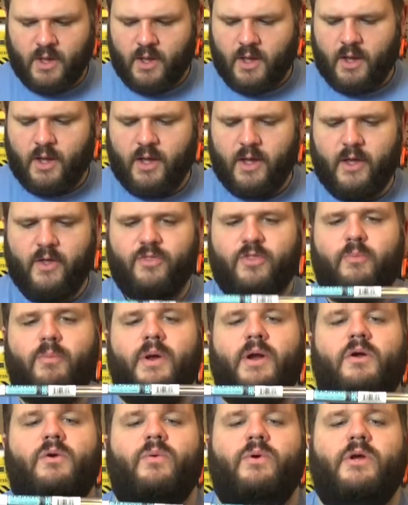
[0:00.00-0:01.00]
The
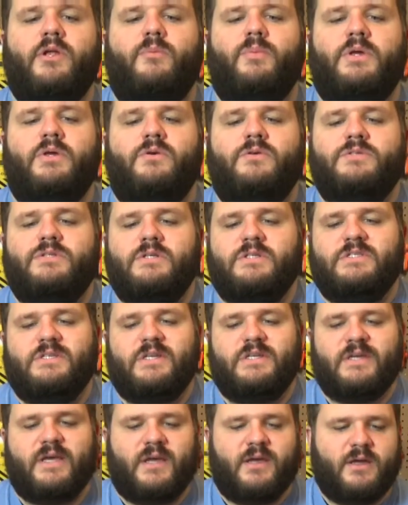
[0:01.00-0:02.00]
barrel we're going to be using
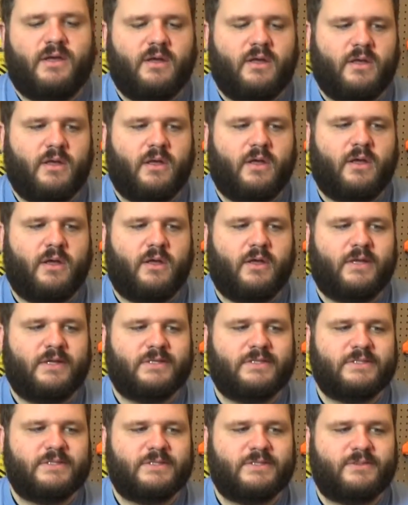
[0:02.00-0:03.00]
today
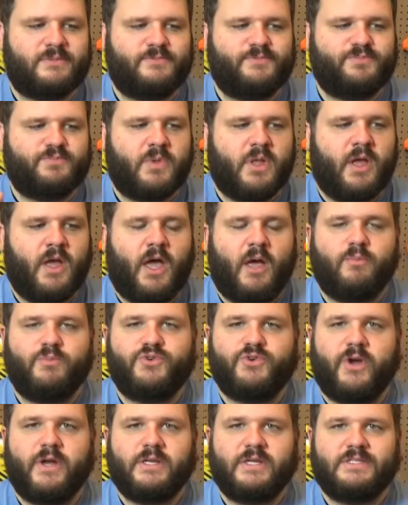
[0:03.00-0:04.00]
I'm
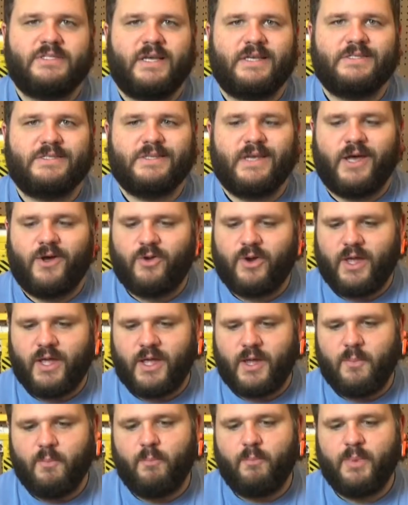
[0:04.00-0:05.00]
trying to test out
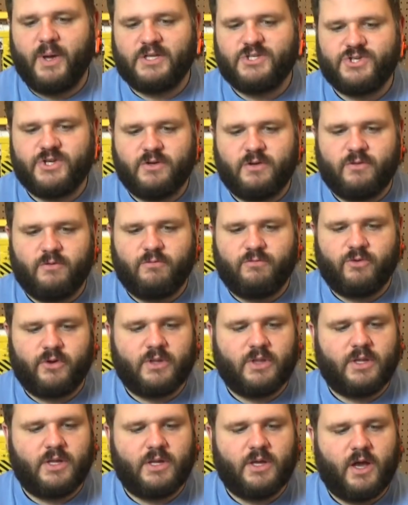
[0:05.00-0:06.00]
a
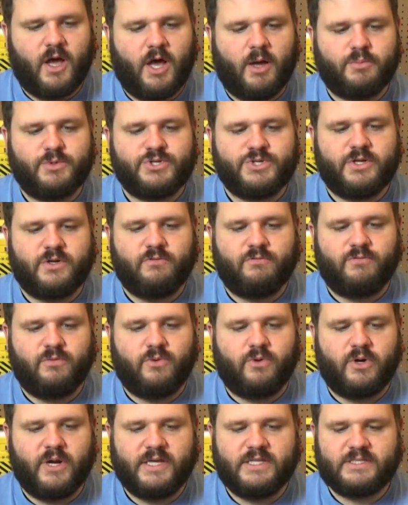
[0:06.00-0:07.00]
budget-friendly option
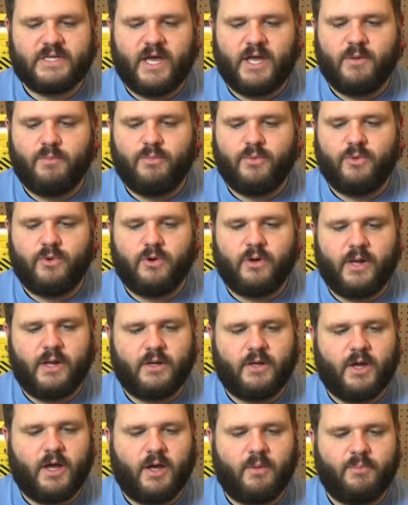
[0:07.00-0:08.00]
for a tight bore and
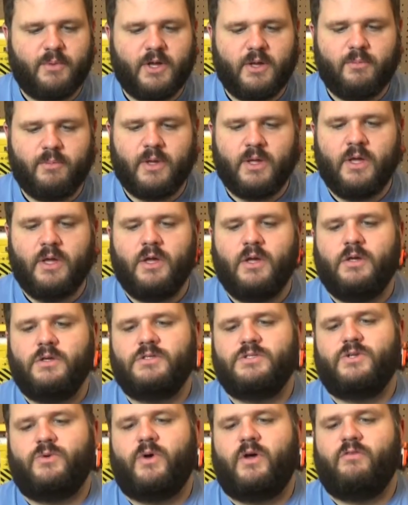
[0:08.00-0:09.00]
hop-up.
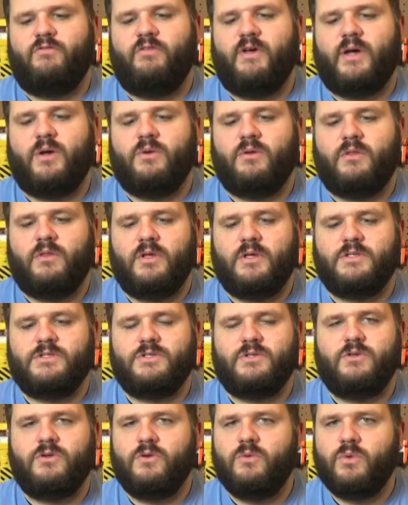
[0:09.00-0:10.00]
So I found this
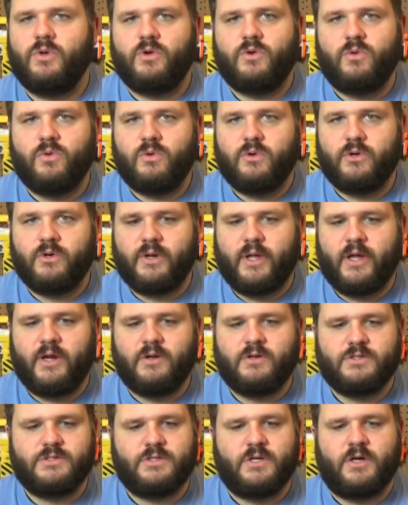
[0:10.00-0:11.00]
Unicorn
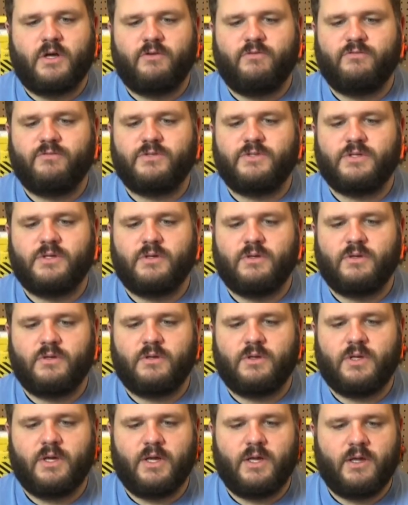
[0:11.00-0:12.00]
Airsoft
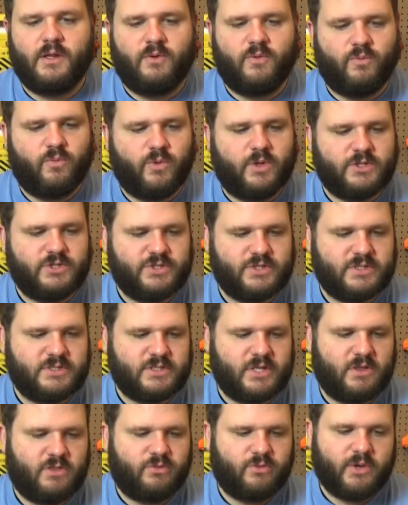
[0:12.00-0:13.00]
kit, which is
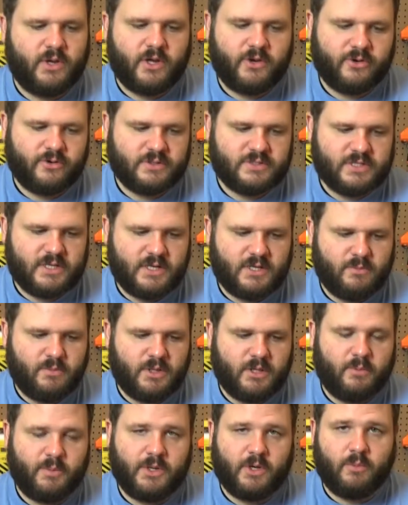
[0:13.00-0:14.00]
a 310
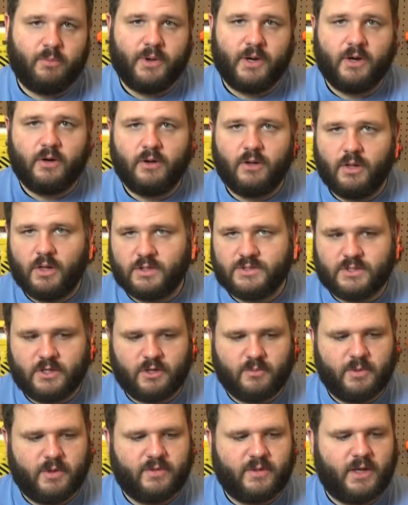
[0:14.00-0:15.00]
millimeter barrel. I'll
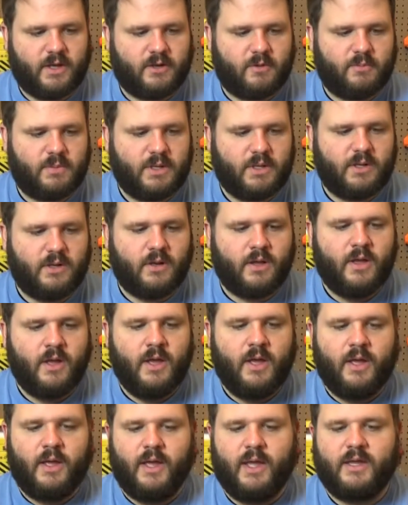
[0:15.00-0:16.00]
talk about that in a minute.
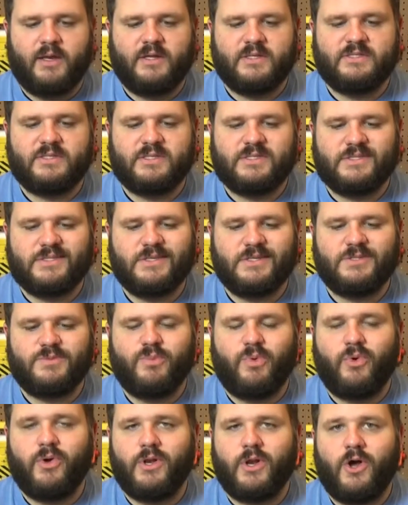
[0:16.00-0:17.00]
And it's a
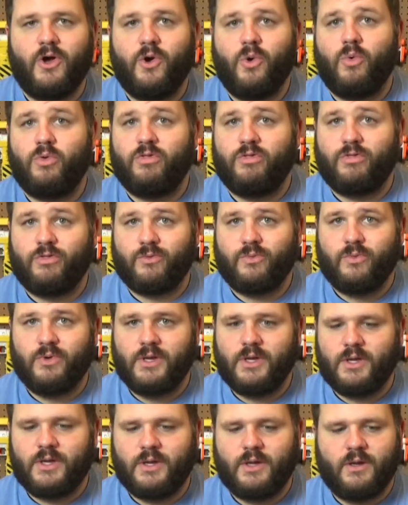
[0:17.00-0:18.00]

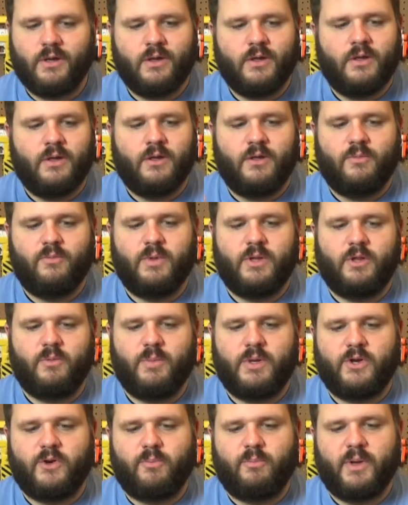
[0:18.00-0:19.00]
6.03
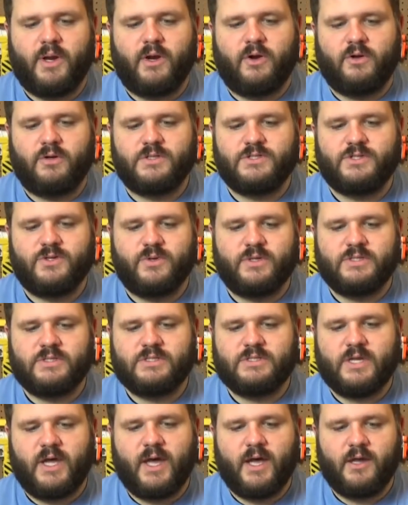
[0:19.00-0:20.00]
millimeter barrel, so it's
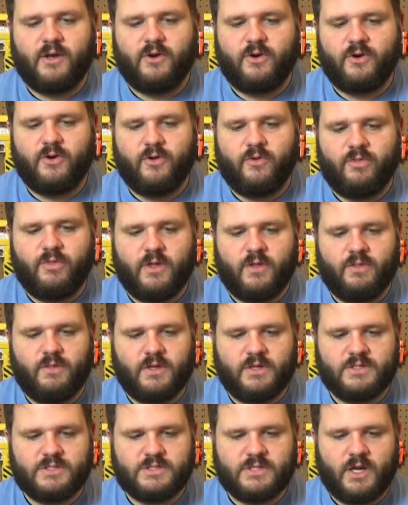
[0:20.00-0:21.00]
tighter than
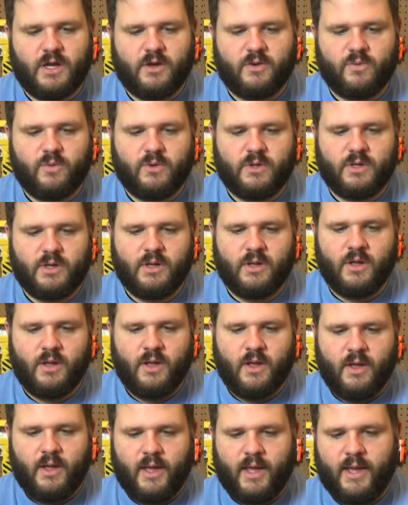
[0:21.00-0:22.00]
the stock one.
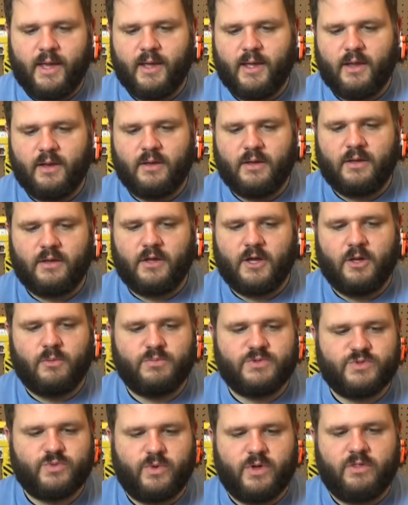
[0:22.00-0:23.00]
And it
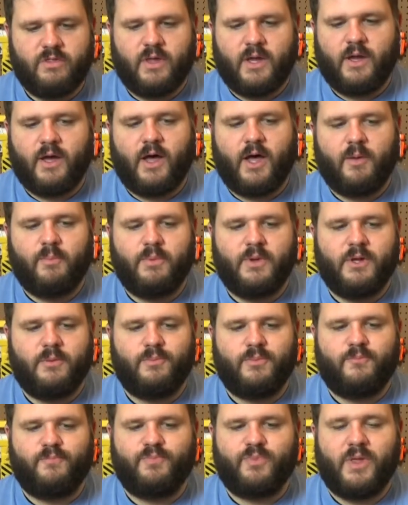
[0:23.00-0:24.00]
comes with a
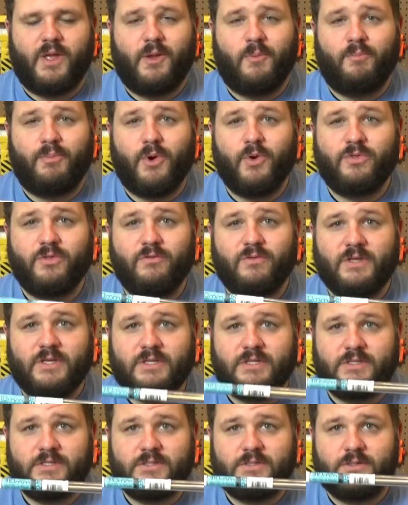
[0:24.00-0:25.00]
hop-up, and both of
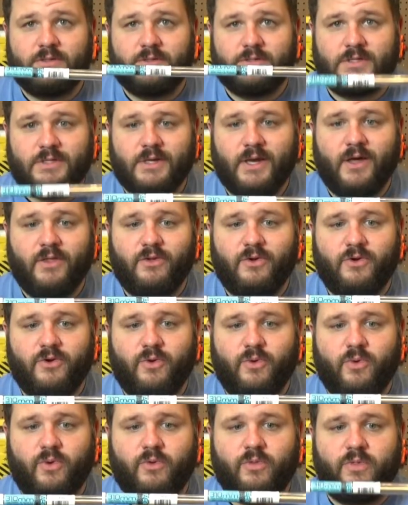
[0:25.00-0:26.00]
these
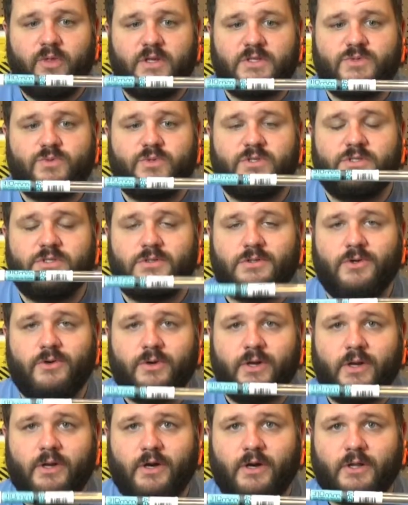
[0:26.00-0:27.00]
together, this was
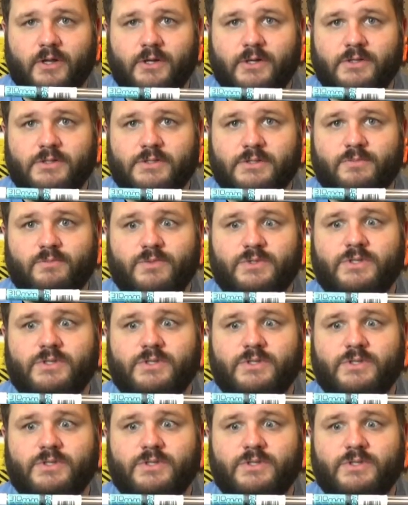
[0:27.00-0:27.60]
$30.